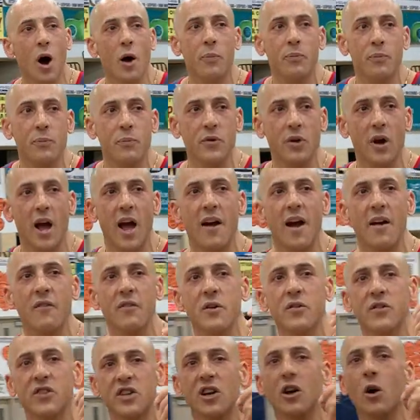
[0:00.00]
all,
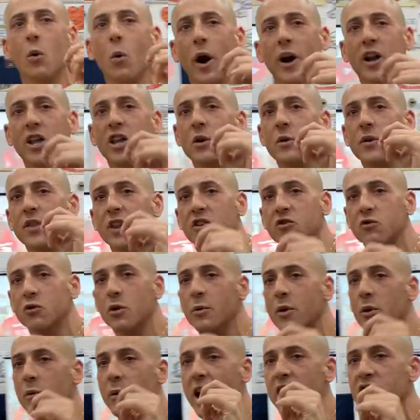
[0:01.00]
every single one of you in this
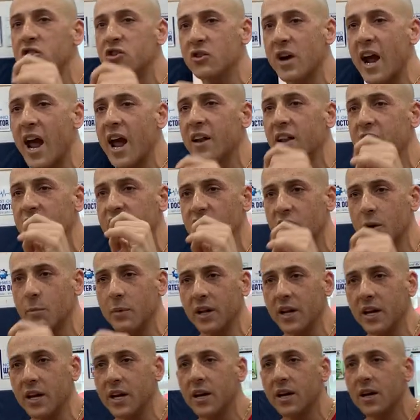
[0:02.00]
room that raised your hand
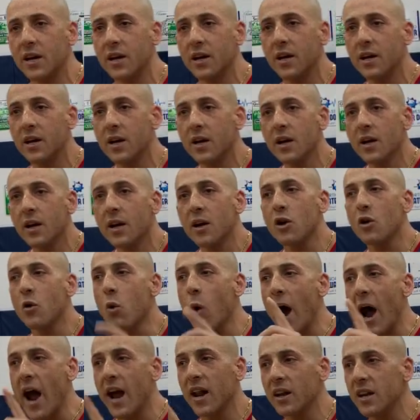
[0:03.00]
legitimately,
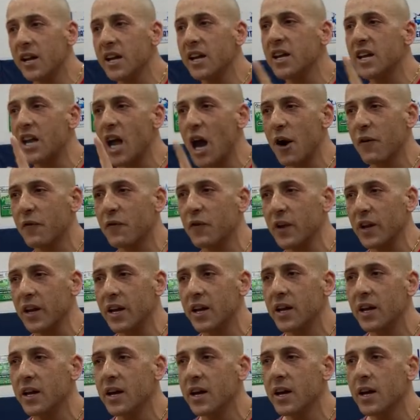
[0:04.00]
quietly,
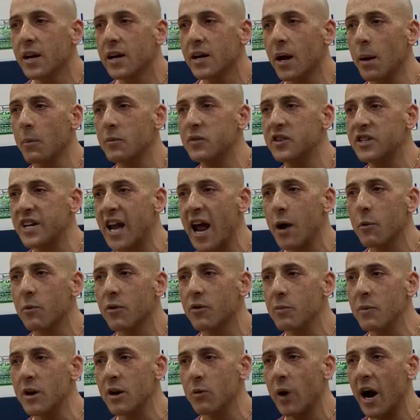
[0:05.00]
carefully, come stand
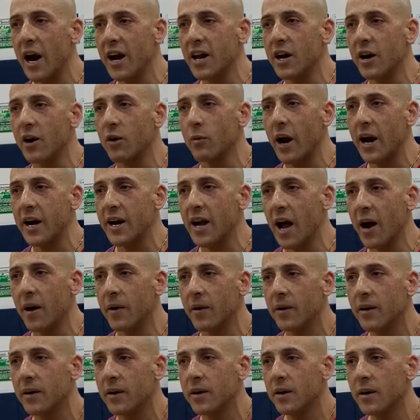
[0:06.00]
with me right here, right
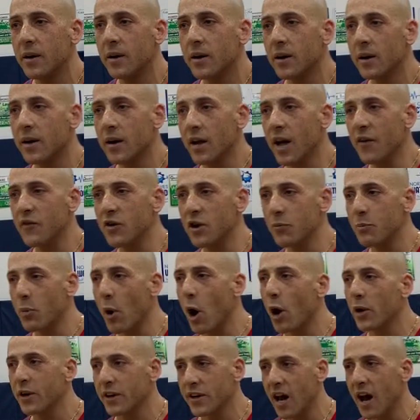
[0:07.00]
now. If you're
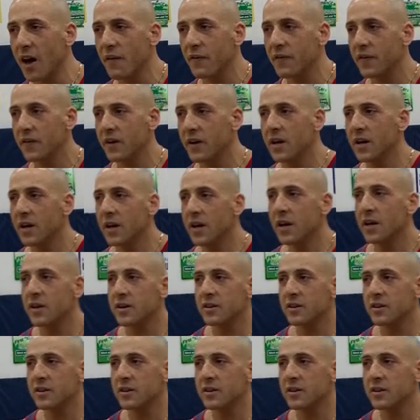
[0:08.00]
bold enough